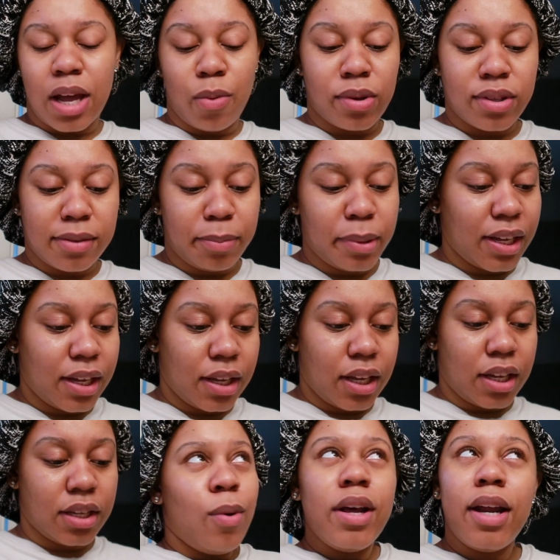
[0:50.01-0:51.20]
I want some
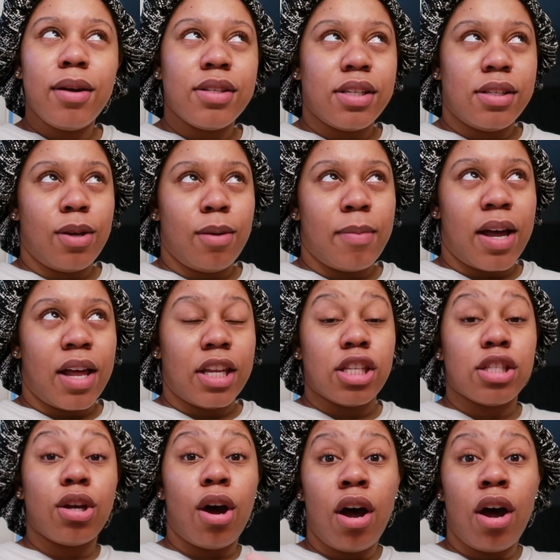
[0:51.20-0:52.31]
pancakes. What else is on my list?